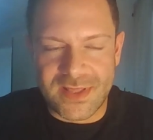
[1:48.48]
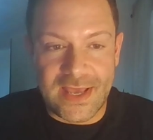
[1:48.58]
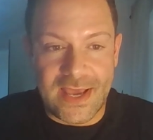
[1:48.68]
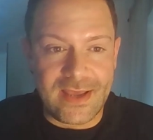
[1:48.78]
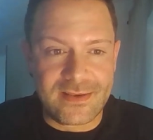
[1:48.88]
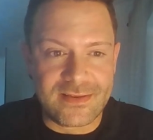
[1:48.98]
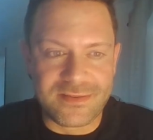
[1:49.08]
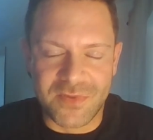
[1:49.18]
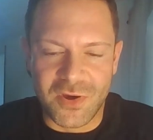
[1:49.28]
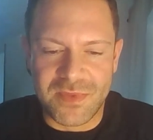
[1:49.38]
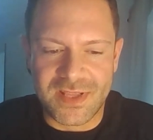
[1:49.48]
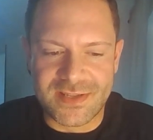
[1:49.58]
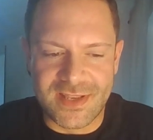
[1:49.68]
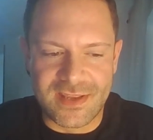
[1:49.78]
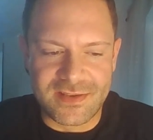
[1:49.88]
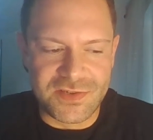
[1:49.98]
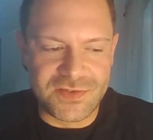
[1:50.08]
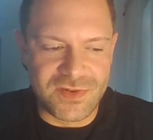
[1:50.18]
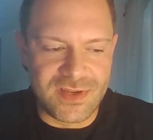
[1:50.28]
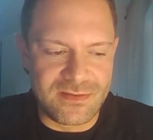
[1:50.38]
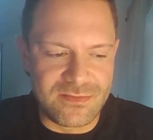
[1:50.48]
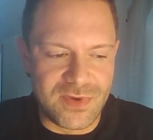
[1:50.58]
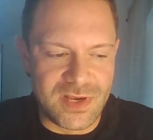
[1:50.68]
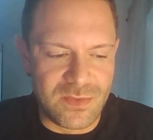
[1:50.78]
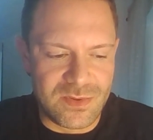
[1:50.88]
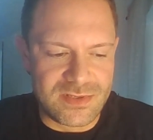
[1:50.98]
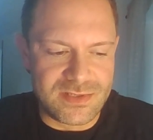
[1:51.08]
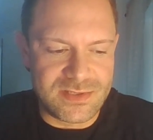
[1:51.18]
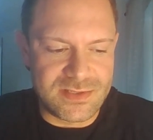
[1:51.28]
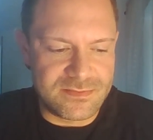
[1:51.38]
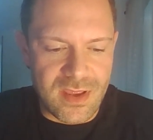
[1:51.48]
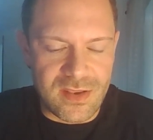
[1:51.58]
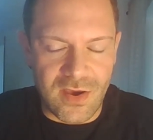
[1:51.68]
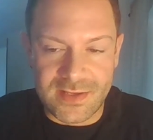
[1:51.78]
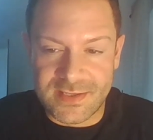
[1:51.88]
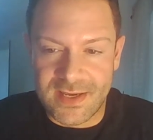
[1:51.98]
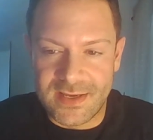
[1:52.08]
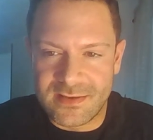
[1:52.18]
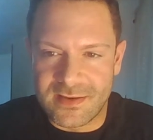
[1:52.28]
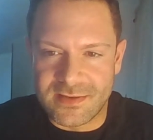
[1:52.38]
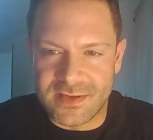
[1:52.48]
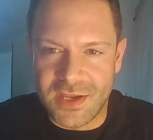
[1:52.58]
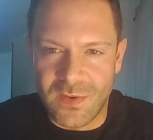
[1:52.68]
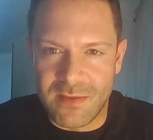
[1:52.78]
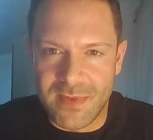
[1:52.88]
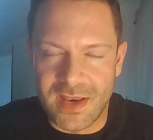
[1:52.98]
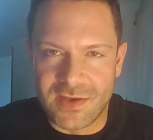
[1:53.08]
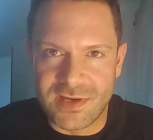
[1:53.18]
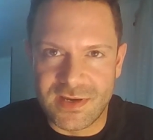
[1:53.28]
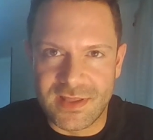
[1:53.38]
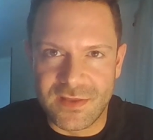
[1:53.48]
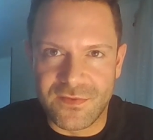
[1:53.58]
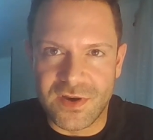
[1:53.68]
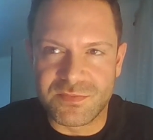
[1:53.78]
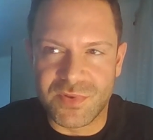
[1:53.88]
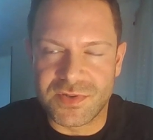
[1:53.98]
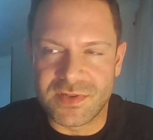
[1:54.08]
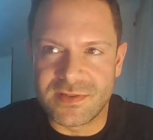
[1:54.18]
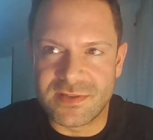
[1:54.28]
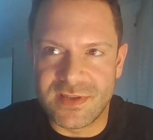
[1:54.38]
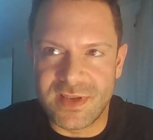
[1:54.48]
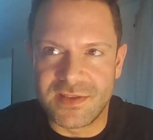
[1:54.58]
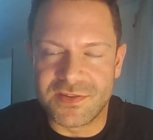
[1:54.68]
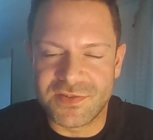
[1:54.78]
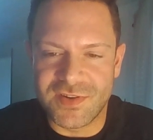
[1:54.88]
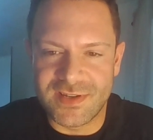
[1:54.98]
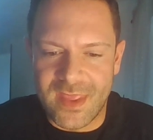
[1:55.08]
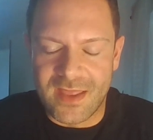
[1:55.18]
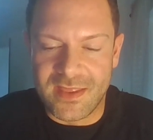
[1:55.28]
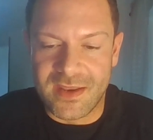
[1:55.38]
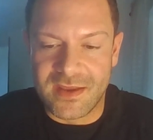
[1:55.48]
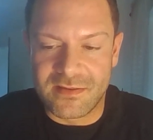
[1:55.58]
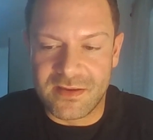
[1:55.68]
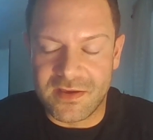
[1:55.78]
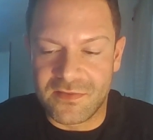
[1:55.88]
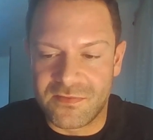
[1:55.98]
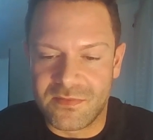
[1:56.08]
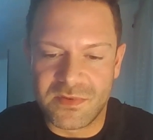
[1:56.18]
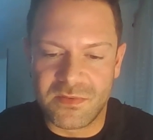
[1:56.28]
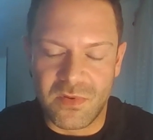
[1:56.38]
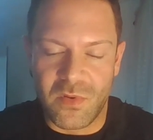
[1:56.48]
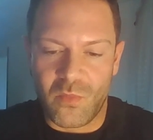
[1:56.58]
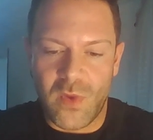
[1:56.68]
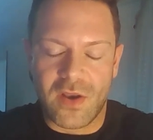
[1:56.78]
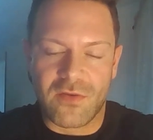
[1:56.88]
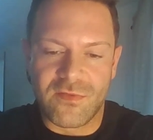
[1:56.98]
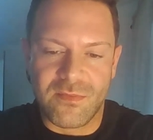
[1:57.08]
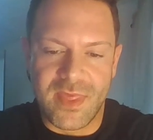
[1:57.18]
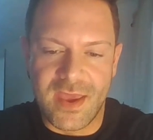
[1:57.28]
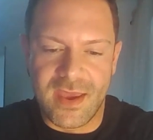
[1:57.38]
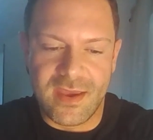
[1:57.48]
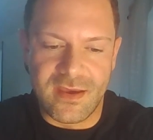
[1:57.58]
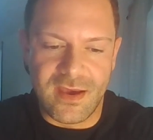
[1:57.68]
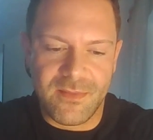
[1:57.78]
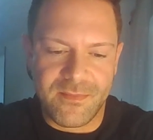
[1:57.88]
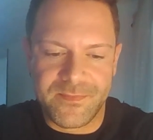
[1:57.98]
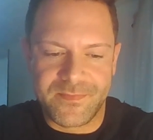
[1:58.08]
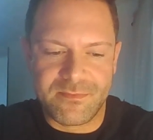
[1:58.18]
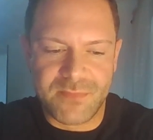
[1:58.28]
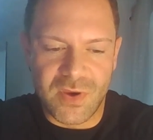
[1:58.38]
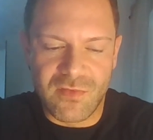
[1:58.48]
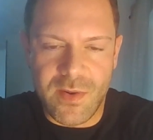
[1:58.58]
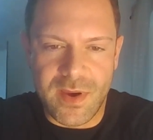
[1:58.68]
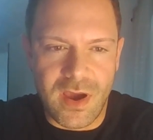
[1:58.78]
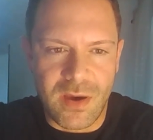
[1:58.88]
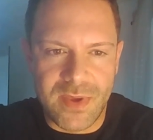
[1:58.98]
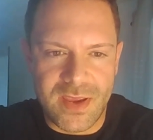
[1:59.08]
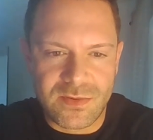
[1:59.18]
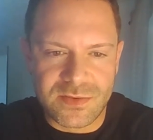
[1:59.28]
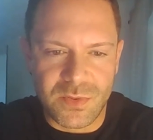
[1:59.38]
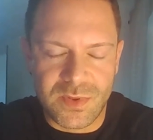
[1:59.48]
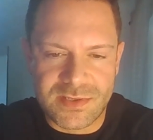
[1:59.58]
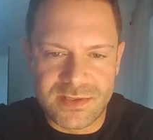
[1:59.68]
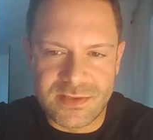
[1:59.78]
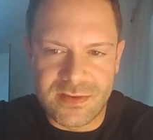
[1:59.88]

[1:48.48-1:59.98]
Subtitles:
dad got me into the industry when I was 19 as a QA manager in the fresh produce industry. And then it kind of went on from there. But growing up, he was always